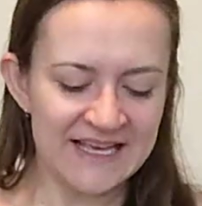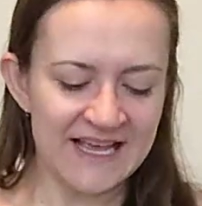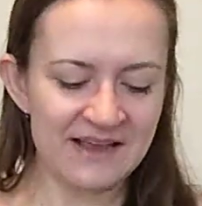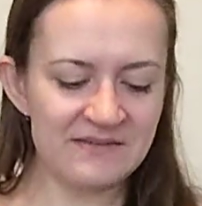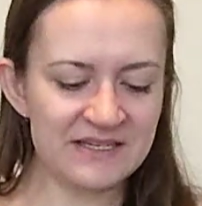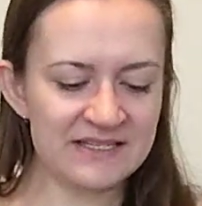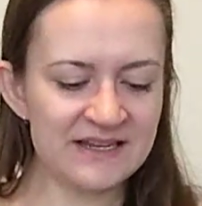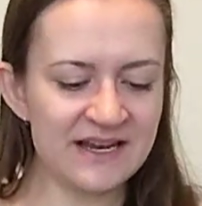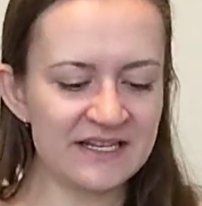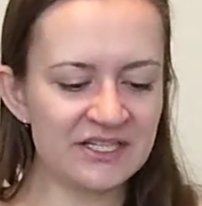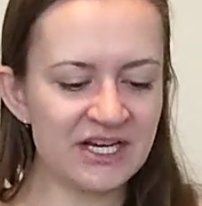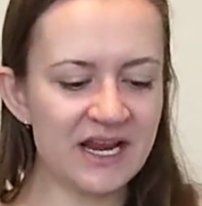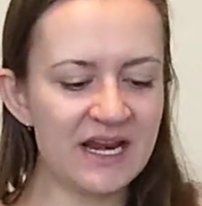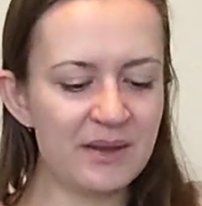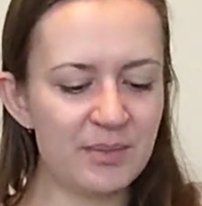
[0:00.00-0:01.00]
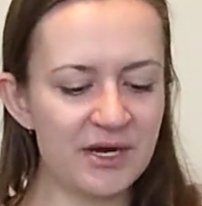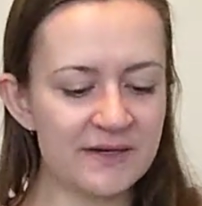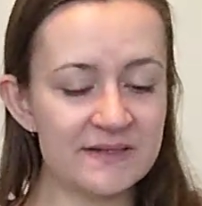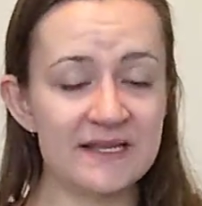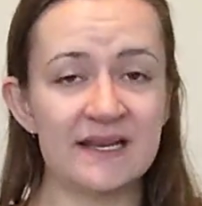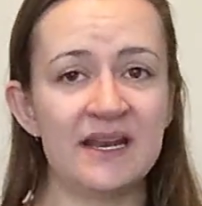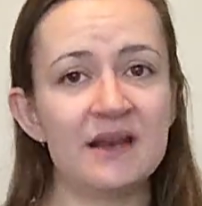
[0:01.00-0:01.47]
I'm just not a shiny
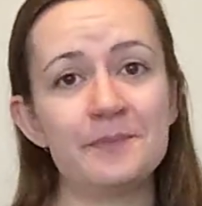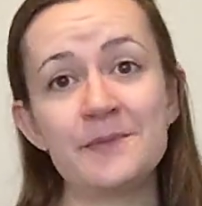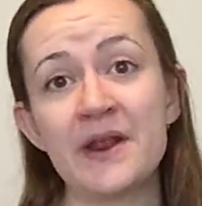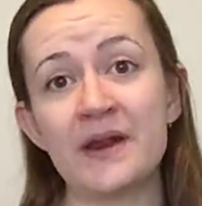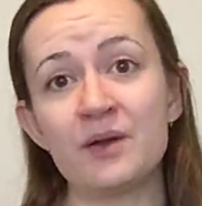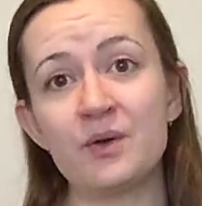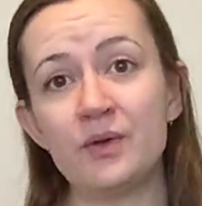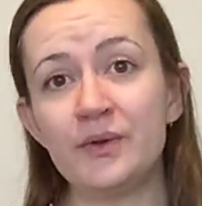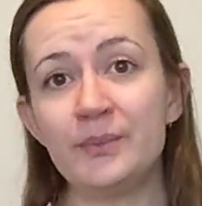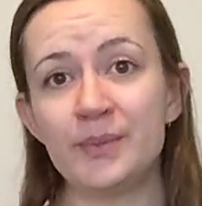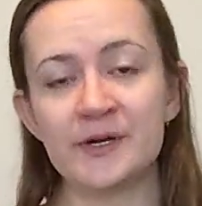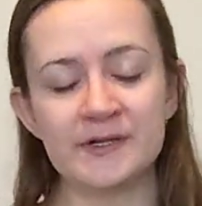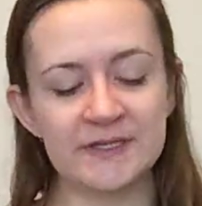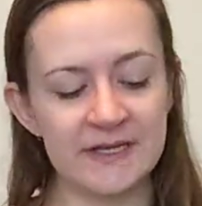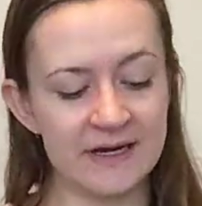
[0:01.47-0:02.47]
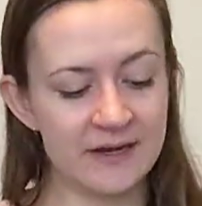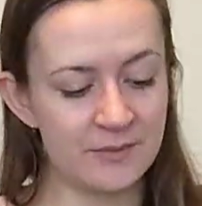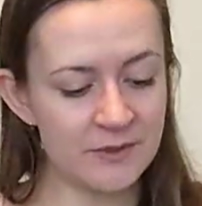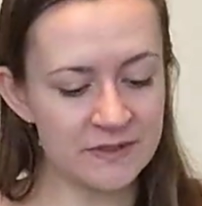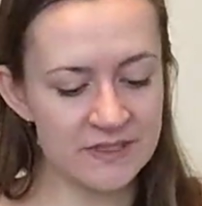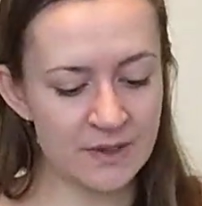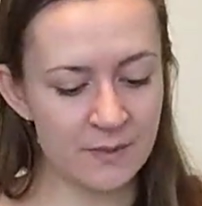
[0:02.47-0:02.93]
person, and I'm not a gold person. I
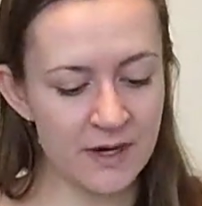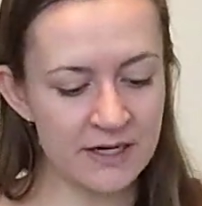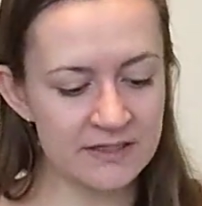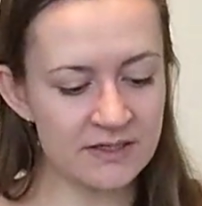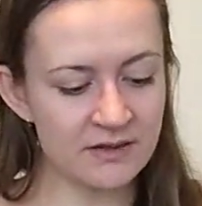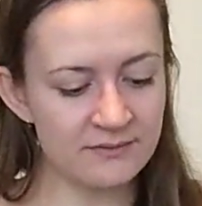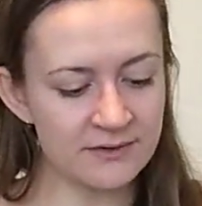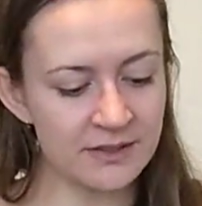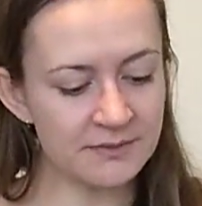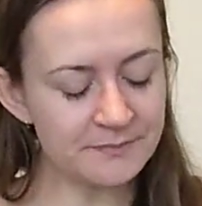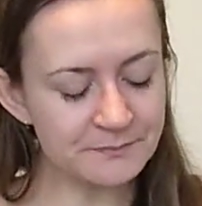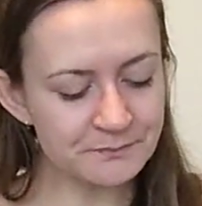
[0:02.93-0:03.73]
mostly wear silver.